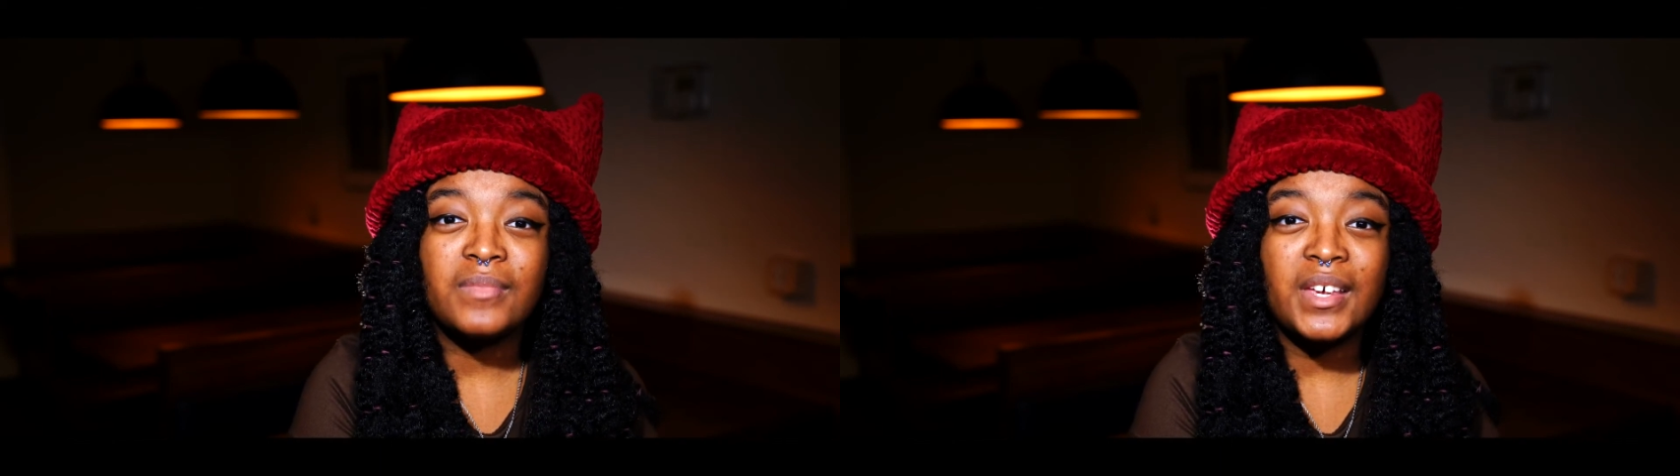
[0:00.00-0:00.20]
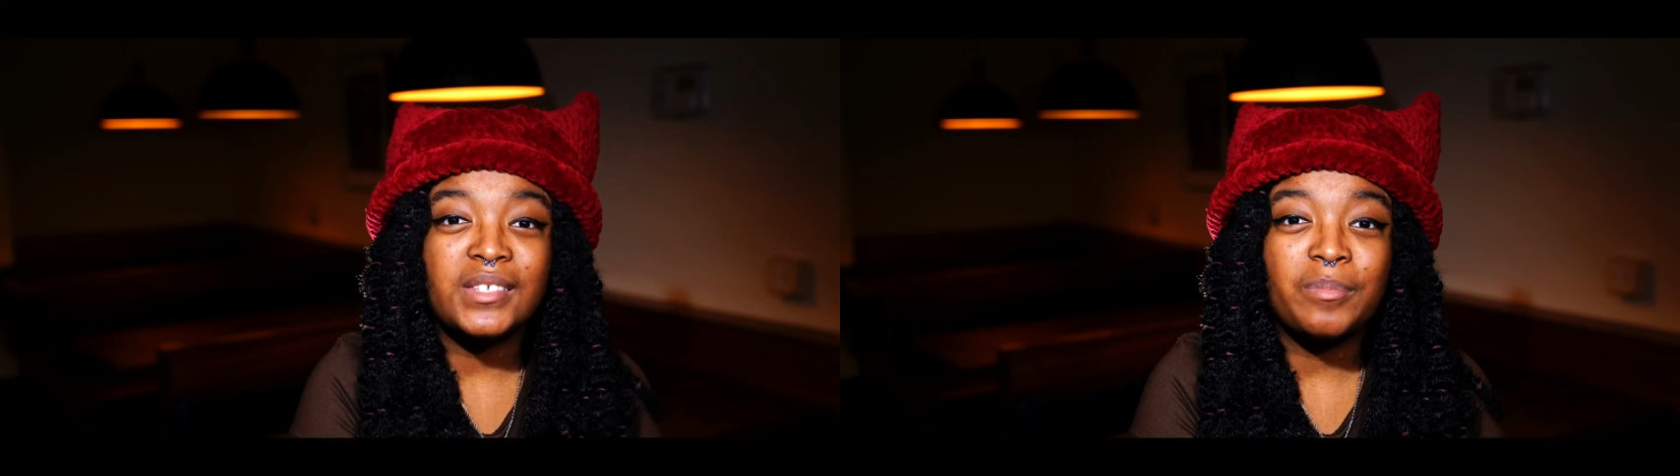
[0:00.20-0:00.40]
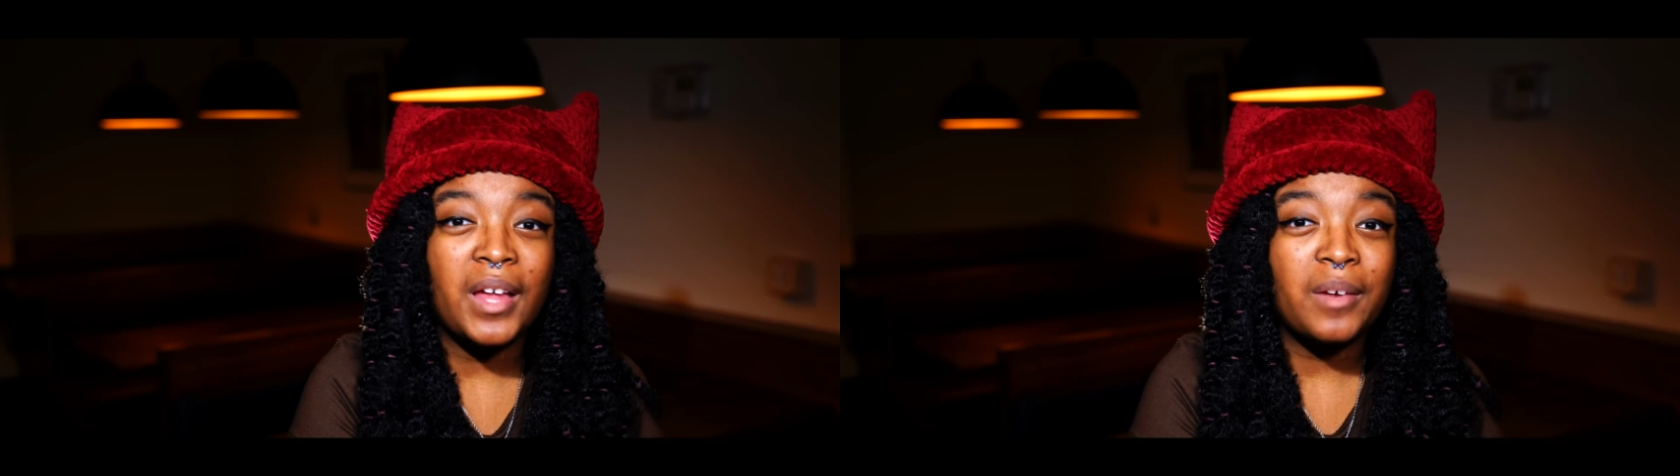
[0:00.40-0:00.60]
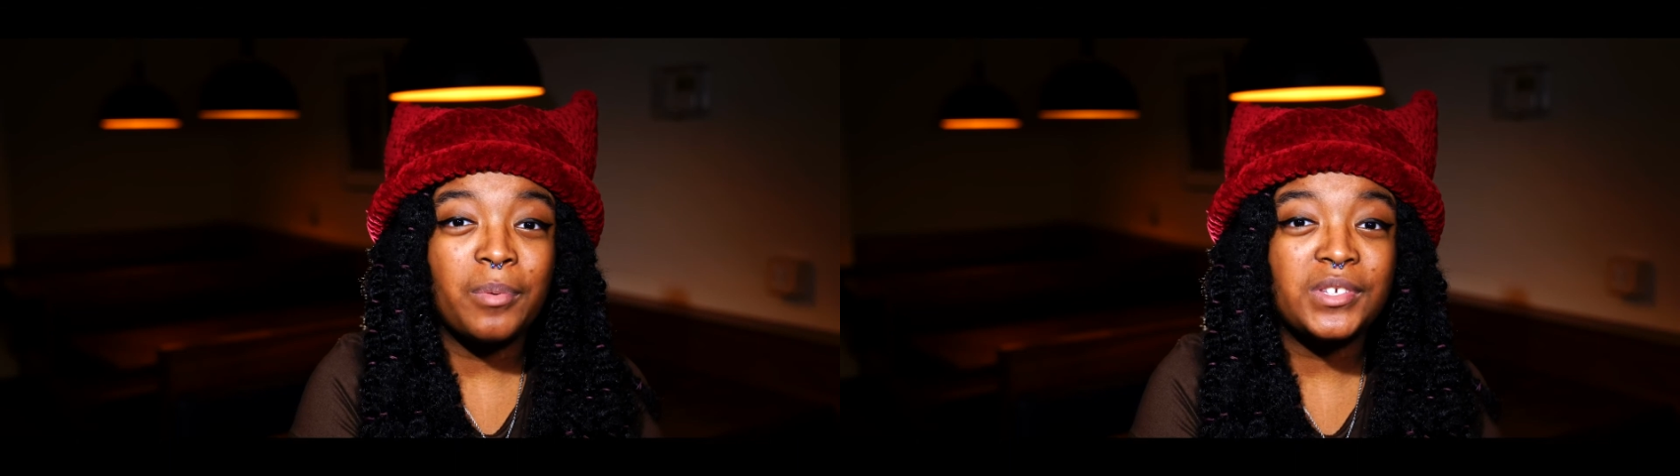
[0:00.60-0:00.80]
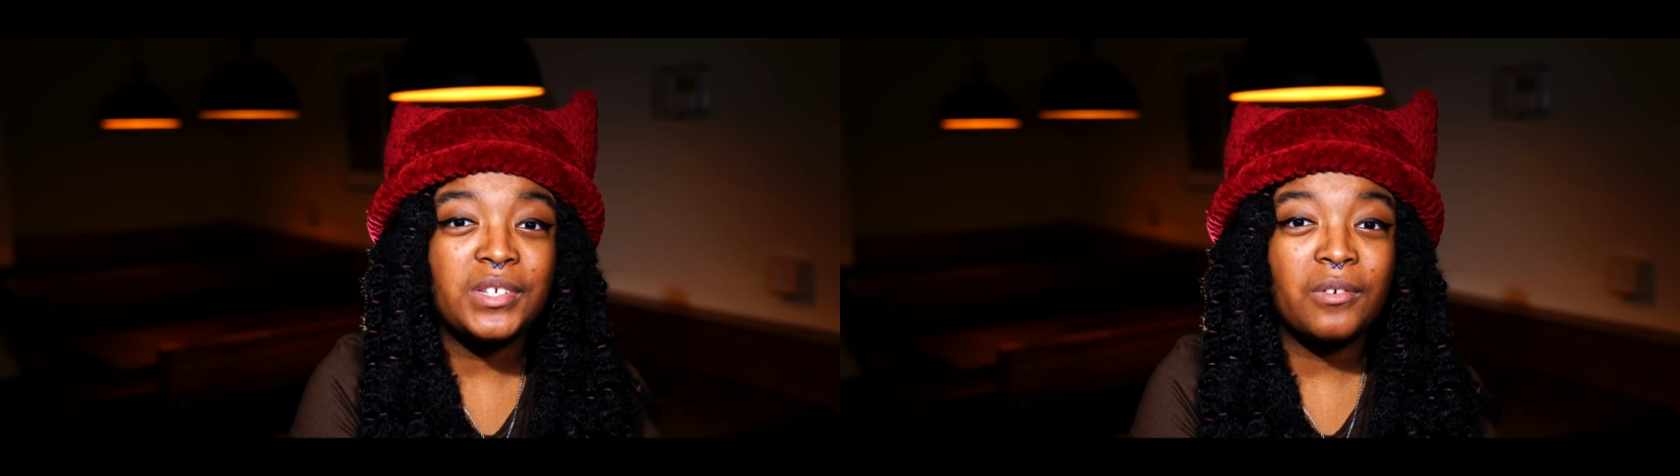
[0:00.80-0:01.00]
As a Black
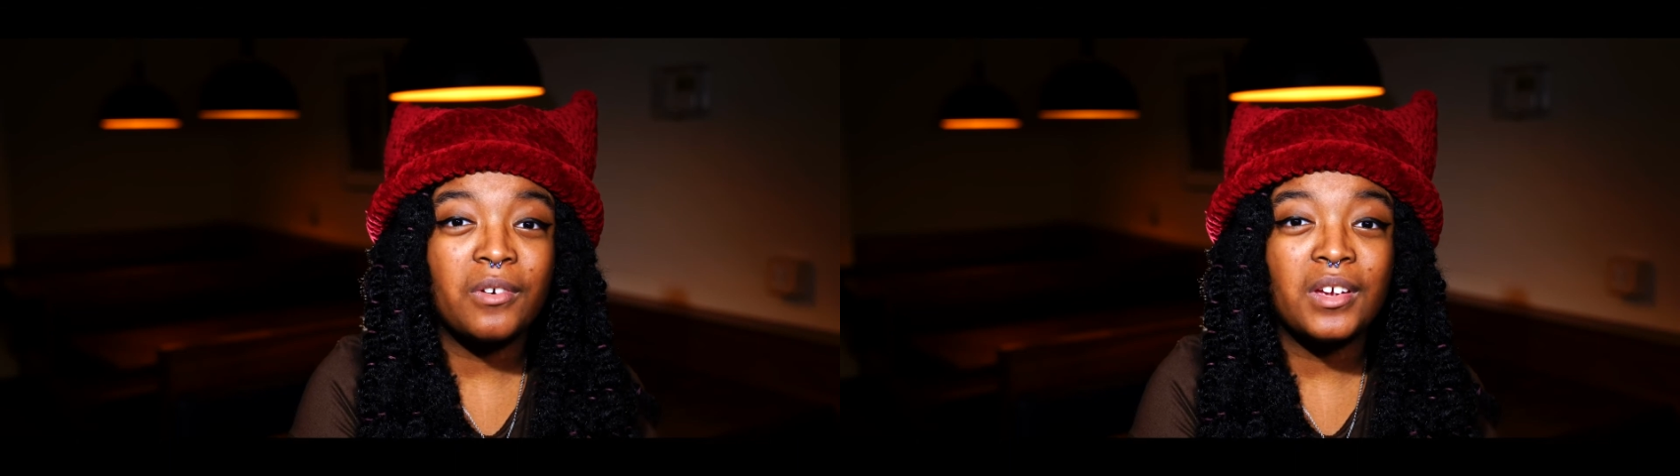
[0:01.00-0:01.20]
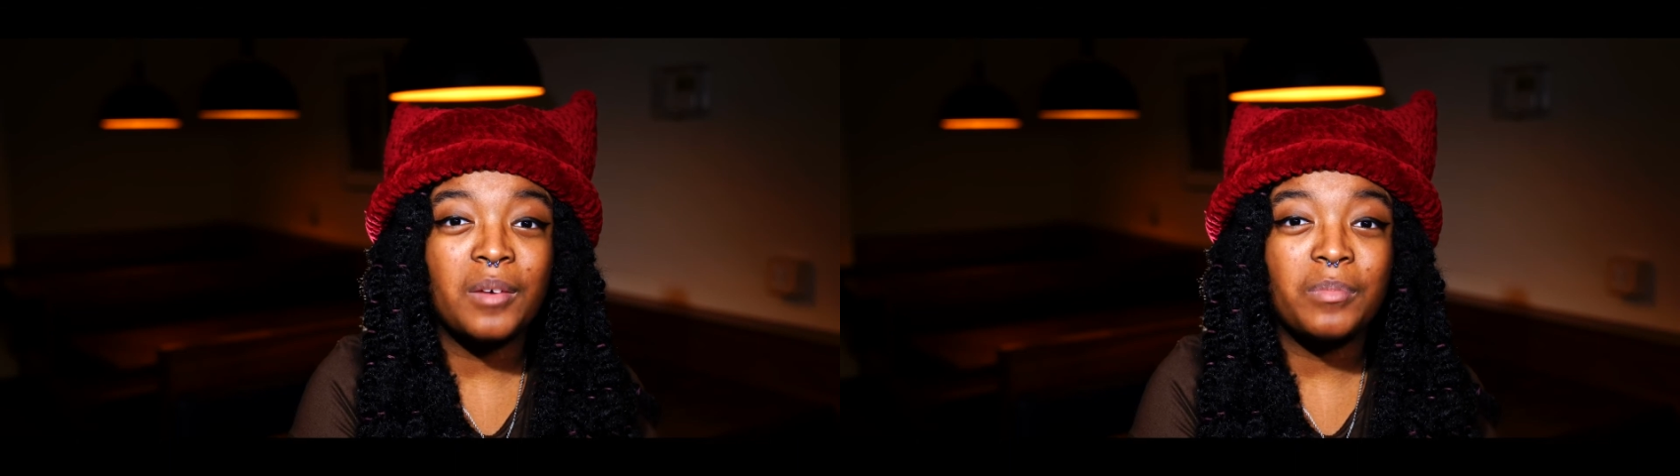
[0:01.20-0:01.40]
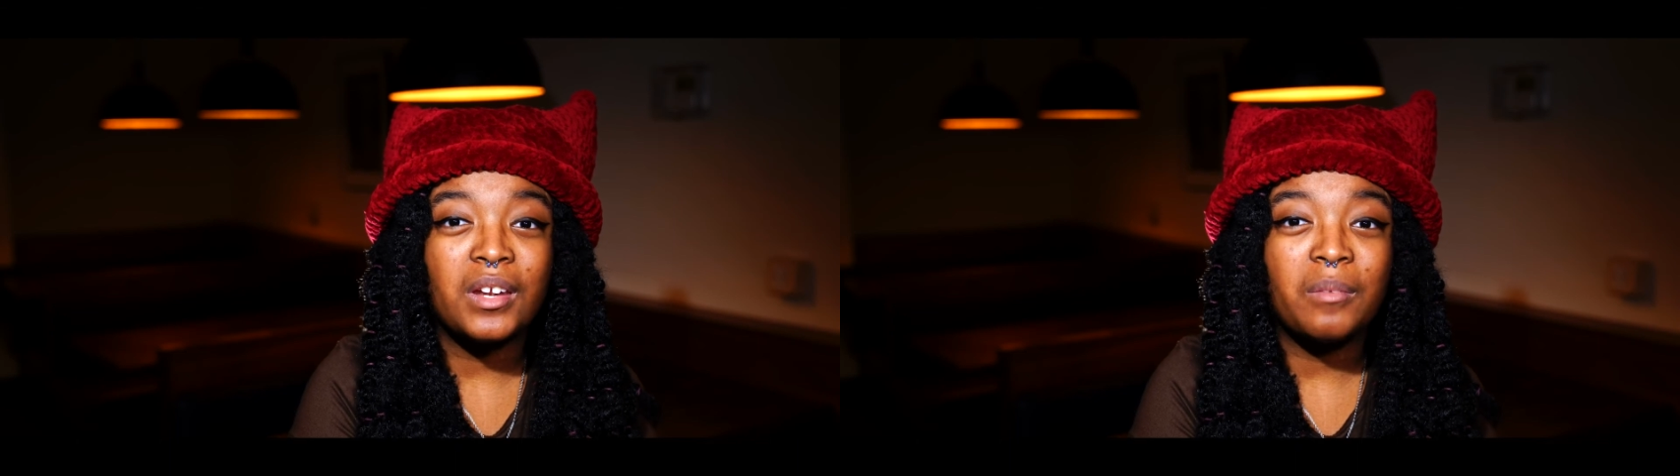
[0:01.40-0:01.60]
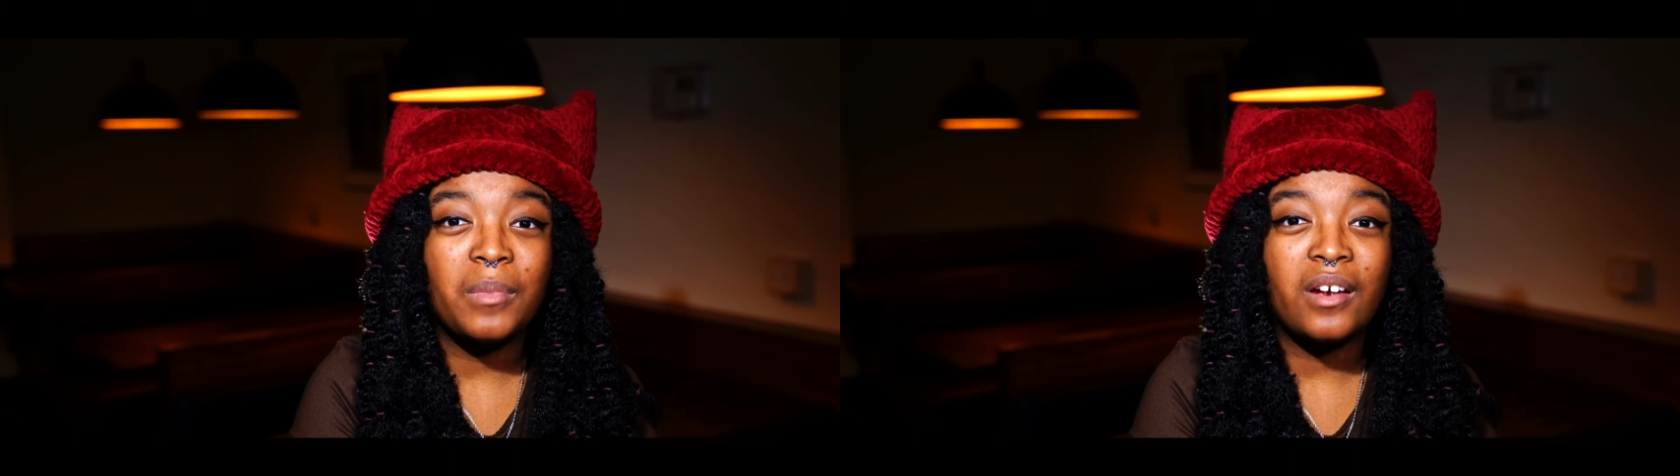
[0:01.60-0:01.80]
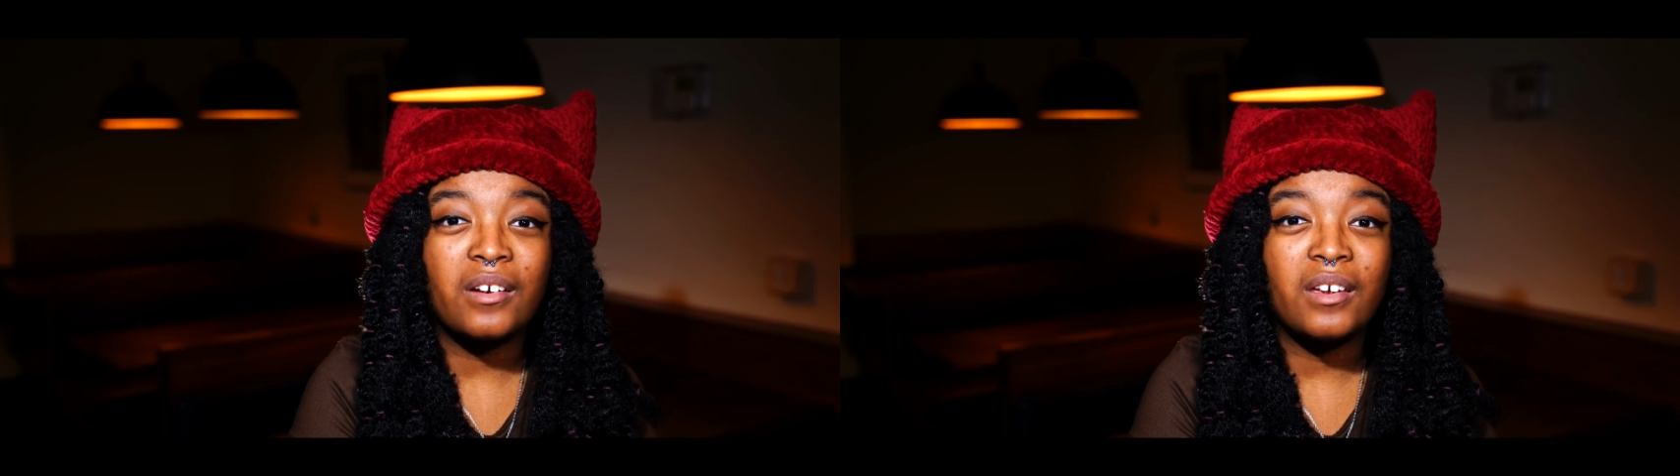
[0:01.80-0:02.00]
person growing up in
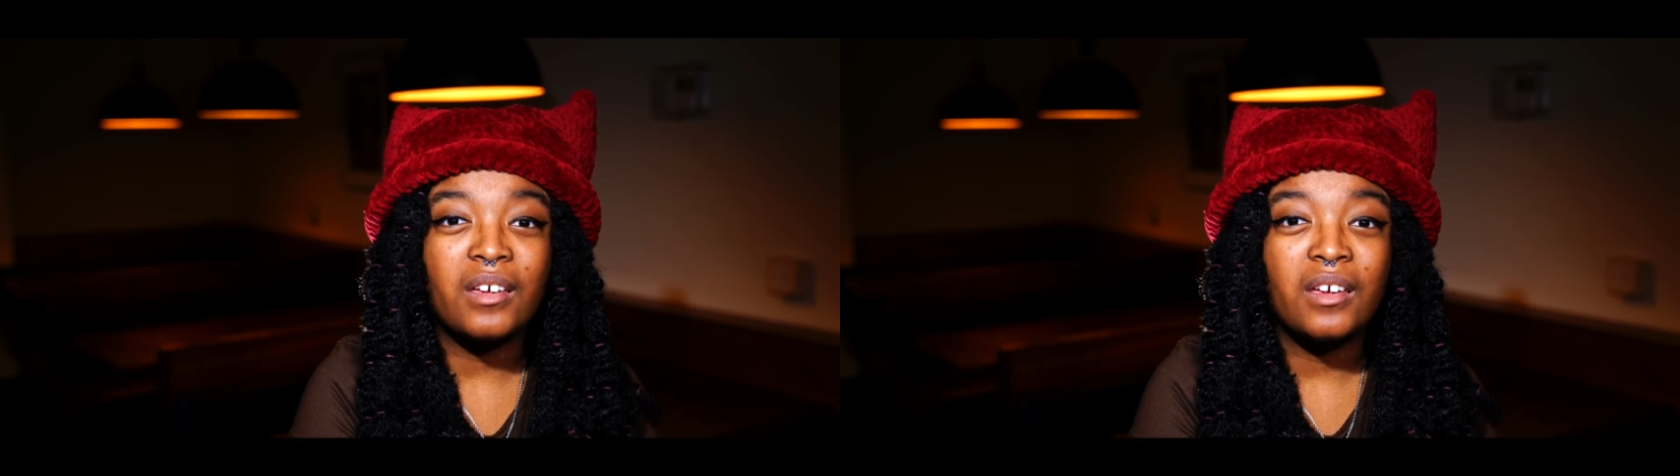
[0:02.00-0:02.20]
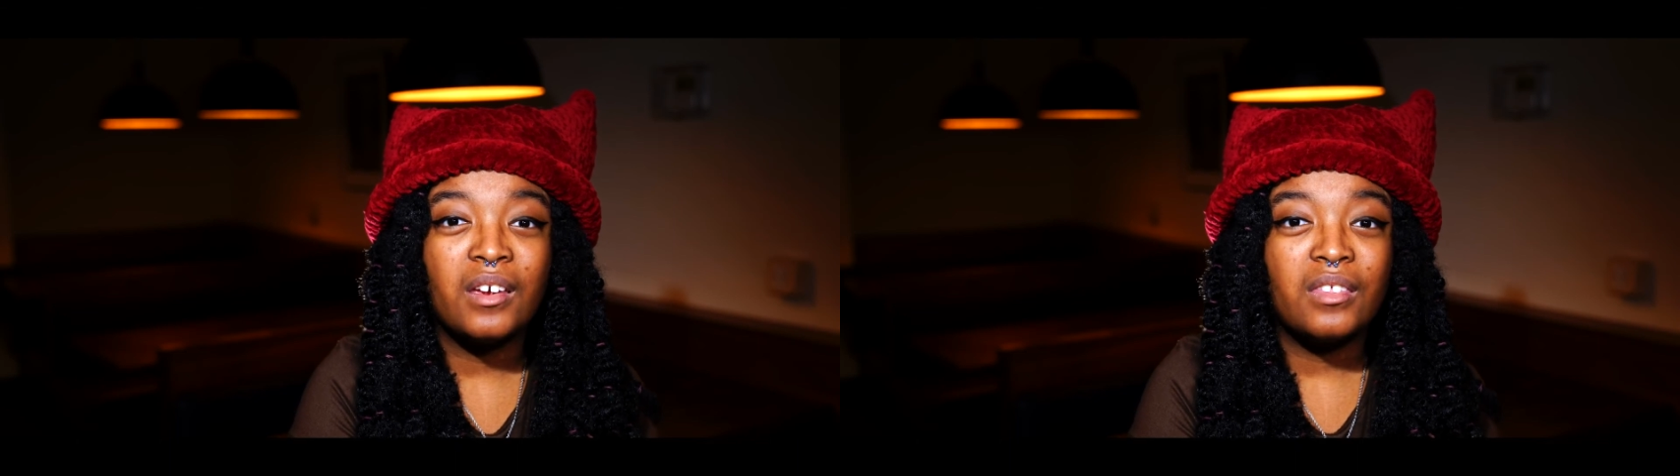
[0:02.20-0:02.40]
America,